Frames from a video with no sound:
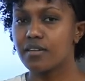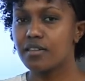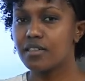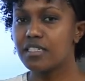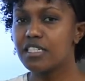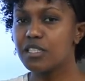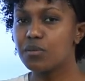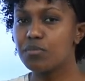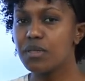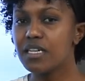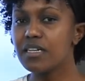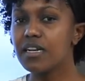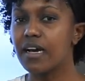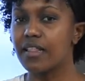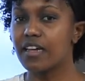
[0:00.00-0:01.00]
It is
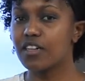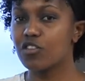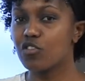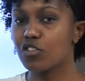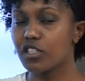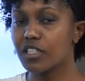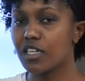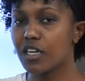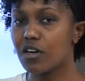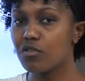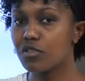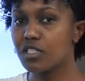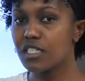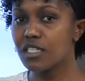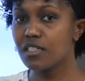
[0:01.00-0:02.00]
bigger than cost
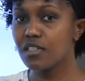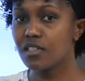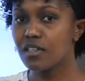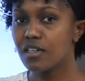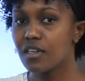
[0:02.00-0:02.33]
accounting,